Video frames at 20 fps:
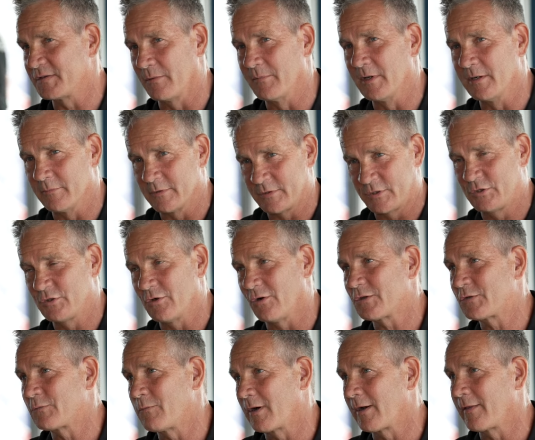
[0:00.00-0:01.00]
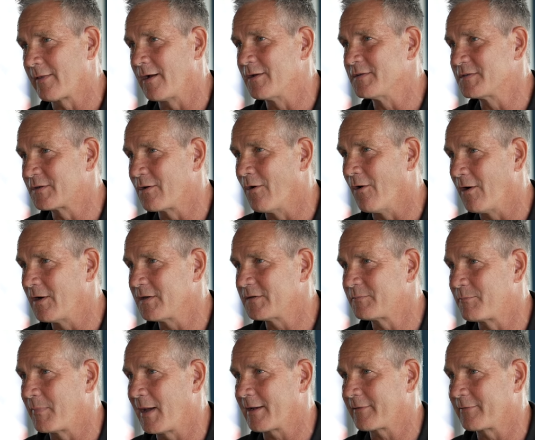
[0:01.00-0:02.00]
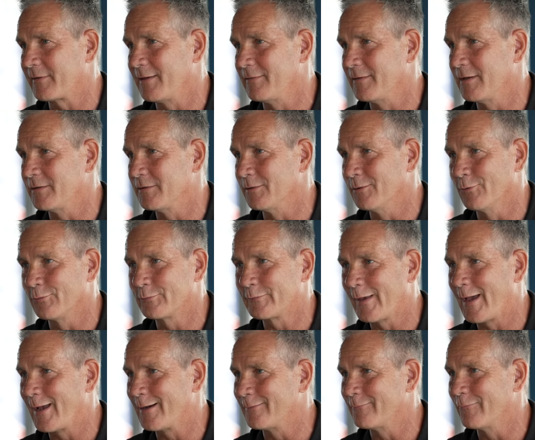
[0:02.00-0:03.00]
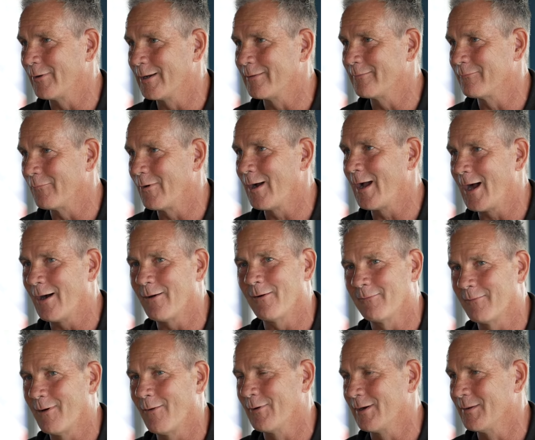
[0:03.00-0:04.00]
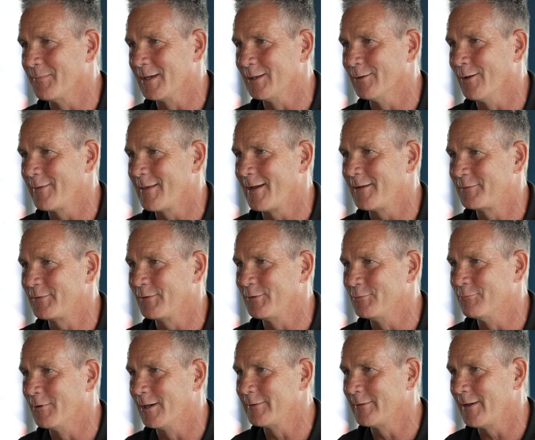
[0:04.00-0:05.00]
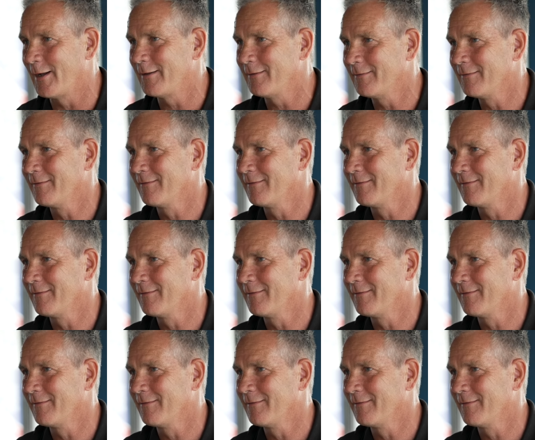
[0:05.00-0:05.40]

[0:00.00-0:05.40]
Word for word: I mean, was Josh one of those guys back then that you looked at and went, "Wow, I want to be like that dude one day"?